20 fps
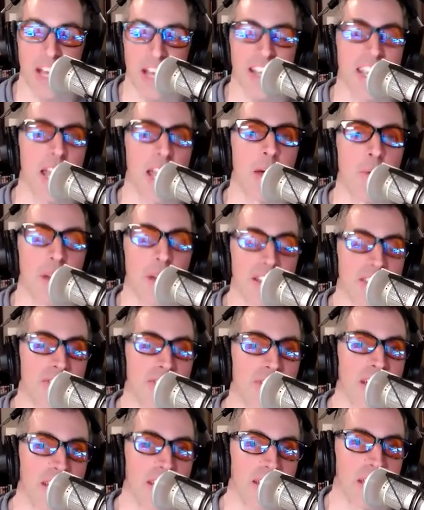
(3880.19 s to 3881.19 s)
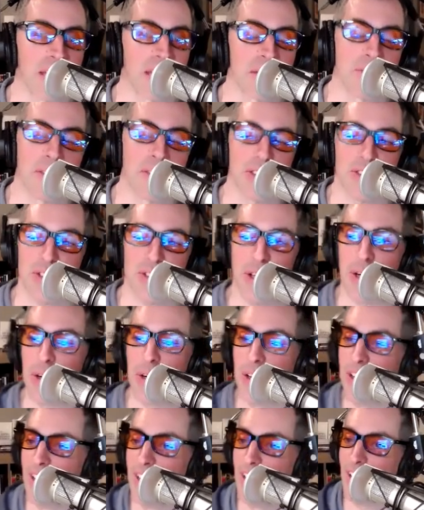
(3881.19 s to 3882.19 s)
I can't wait to finally get him on the show.
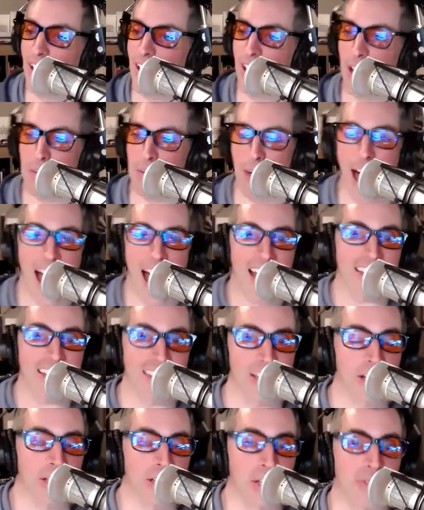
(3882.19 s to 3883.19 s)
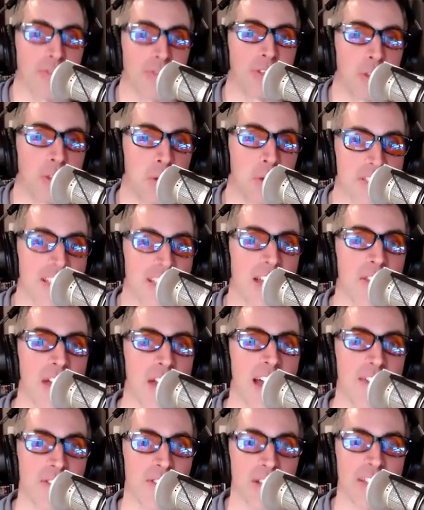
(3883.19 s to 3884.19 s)
Yes. Um, I literally flew to South
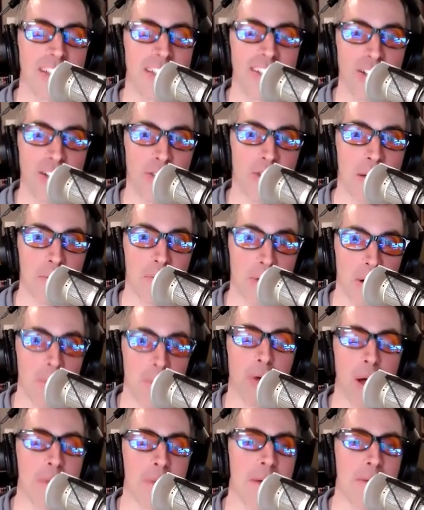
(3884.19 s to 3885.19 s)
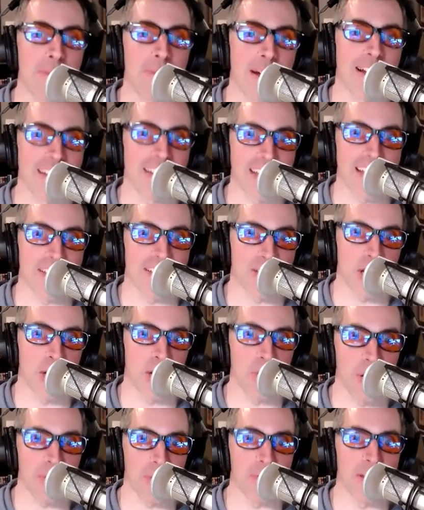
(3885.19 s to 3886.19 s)
Africa in November and brought my podcast
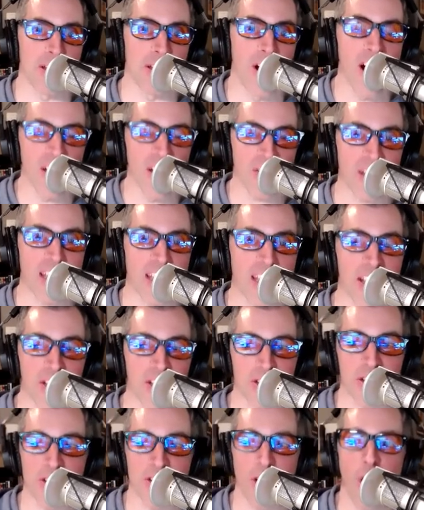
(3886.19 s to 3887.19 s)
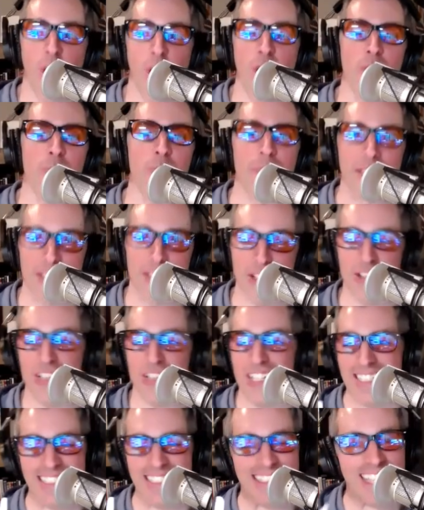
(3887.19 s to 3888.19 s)
gear with me on vacation, hoping to
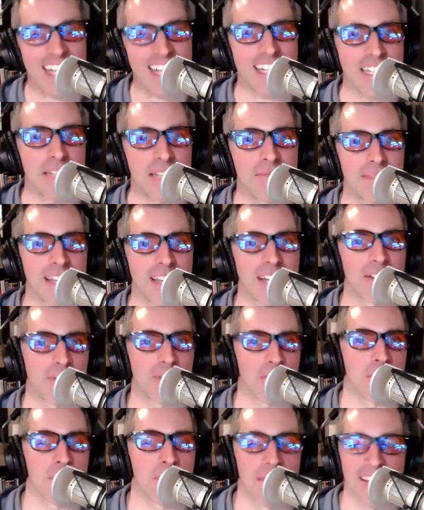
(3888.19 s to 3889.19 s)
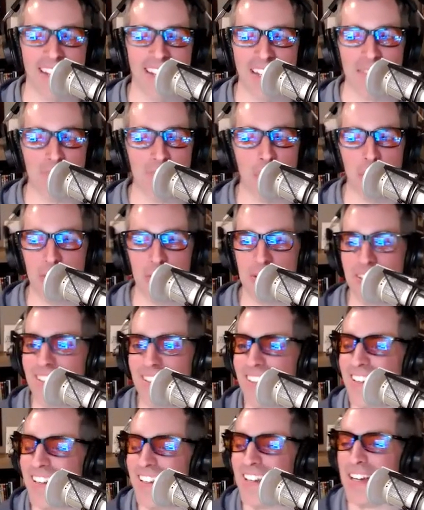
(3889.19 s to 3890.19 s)
just lock him down for a meeting in person.
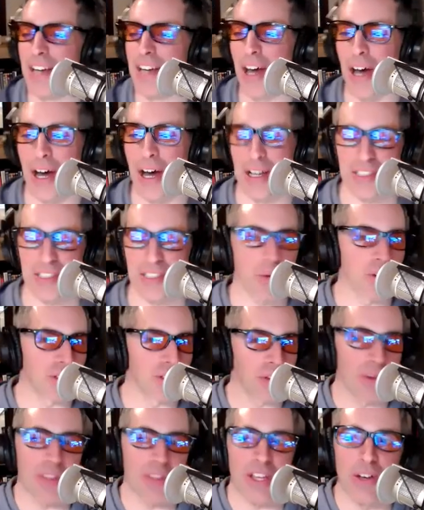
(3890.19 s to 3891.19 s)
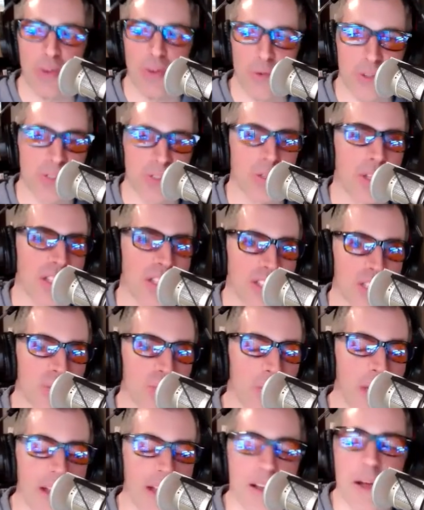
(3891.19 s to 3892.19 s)
Uh, uh, so we're doing the we're doing it
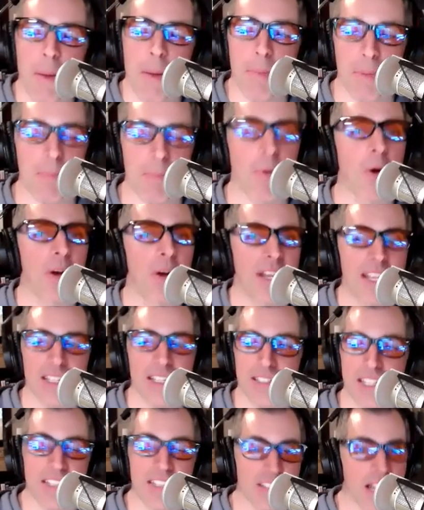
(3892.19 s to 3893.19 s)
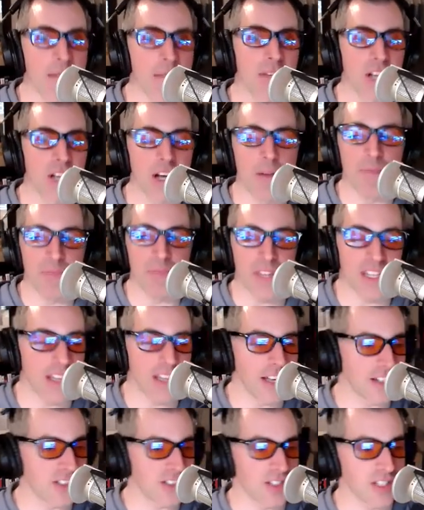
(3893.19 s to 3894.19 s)
this way. Okay. The point is, he's coming on.
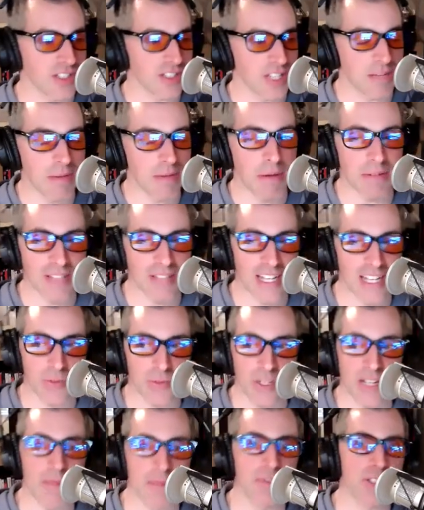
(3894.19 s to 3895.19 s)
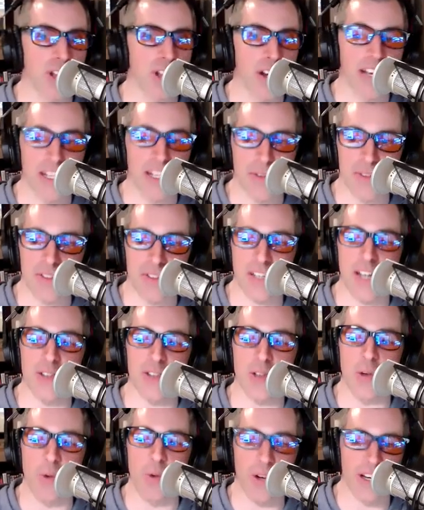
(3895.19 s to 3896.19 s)
He actually just emailed me last week. I'm sorry I had to
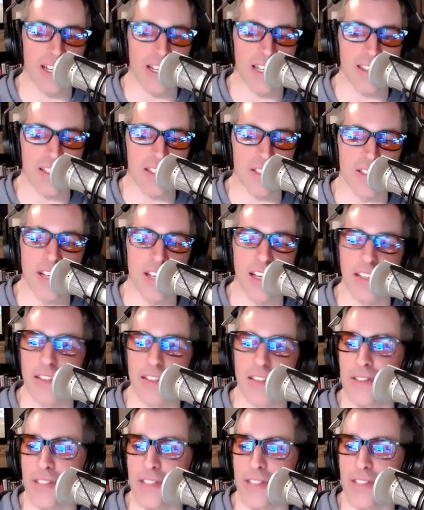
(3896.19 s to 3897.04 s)
reschedule. We're going to get this done.